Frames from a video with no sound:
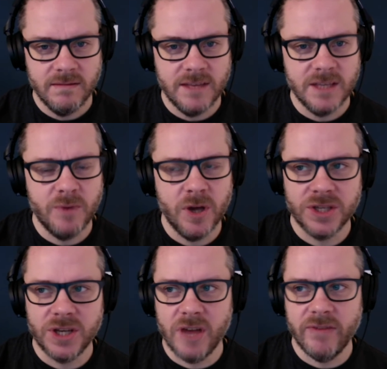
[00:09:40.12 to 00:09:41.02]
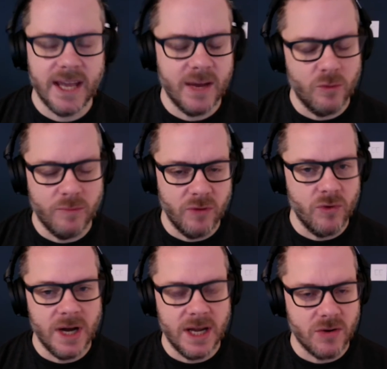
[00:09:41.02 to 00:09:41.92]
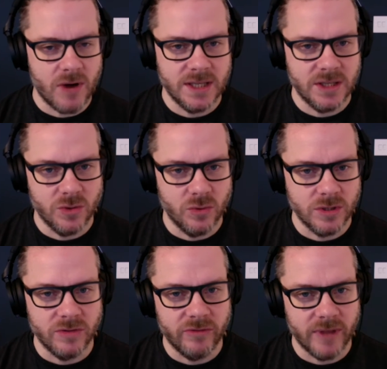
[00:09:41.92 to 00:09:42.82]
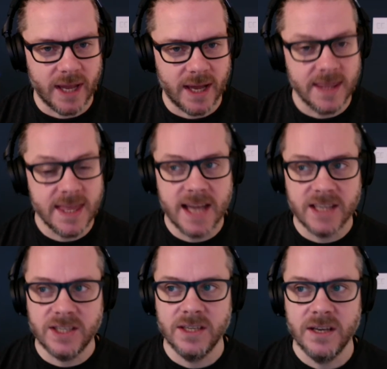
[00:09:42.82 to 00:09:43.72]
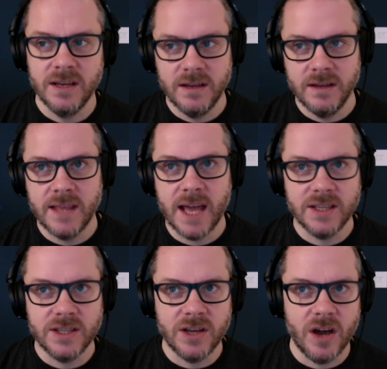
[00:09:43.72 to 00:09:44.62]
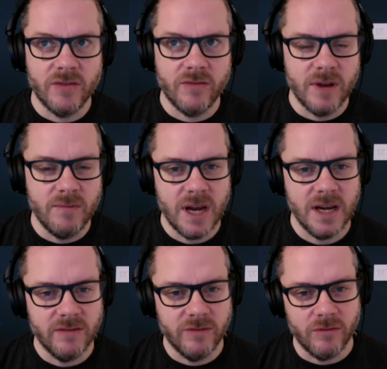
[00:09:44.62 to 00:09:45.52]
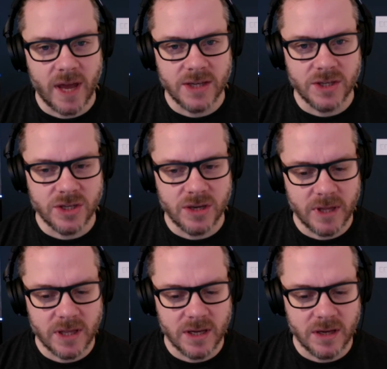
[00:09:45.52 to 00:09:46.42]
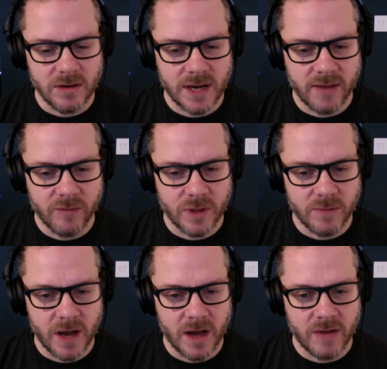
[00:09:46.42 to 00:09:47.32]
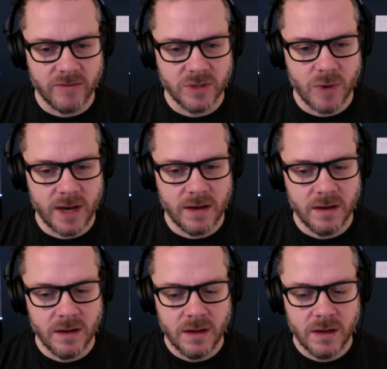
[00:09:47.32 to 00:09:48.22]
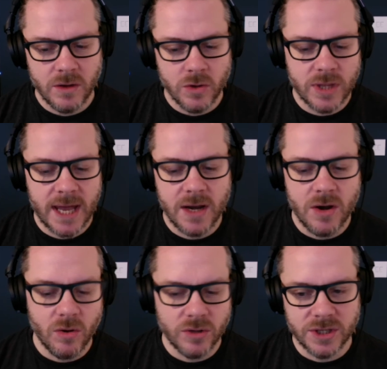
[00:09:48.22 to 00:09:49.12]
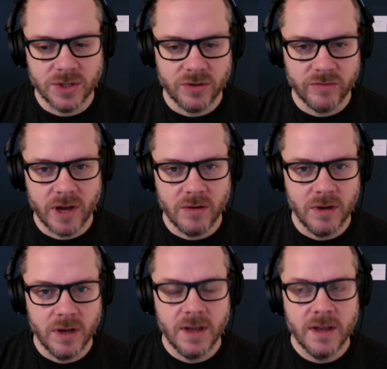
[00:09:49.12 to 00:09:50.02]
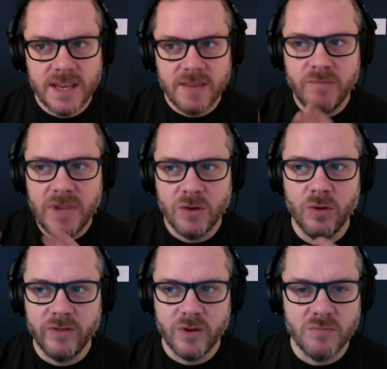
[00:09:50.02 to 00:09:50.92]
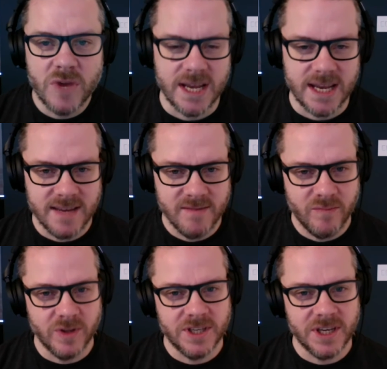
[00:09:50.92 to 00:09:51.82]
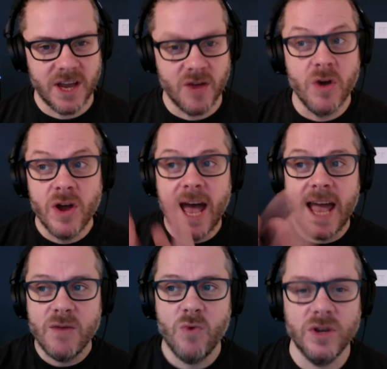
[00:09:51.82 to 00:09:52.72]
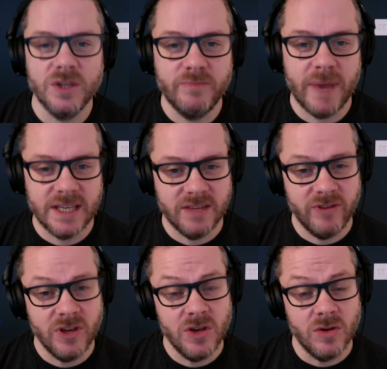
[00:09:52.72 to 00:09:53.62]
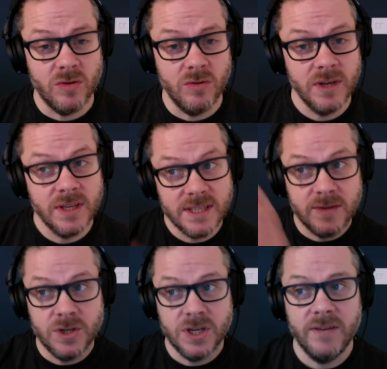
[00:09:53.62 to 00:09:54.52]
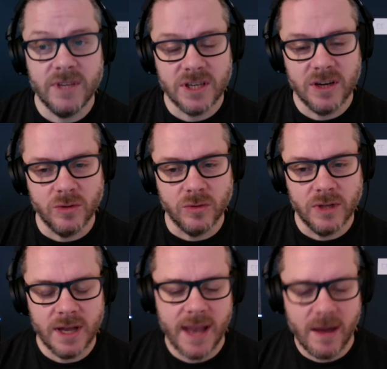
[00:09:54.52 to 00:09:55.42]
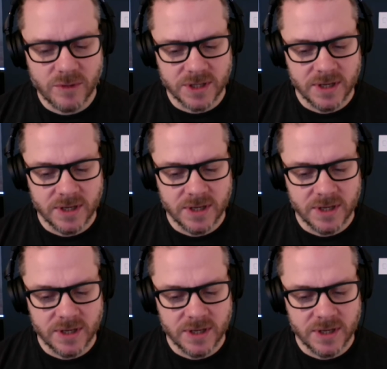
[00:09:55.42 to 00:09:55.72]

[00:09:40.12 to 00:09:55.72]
this person over here would be really great to talk to for that. And that's the kind of really meaningful relationship I think you can have with a partner, is when you're there not to sort of go, give me all of your money, but to go, hey, what's best for you to achieve this goal? And I